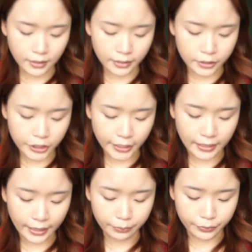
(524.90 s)
the shade
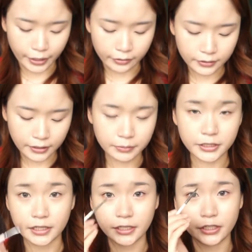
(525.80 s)
light brown, and I'm just
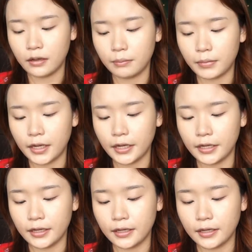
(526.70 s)
gonna use
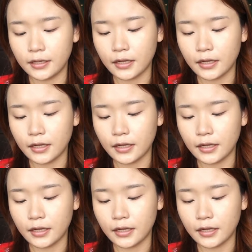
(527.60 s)
my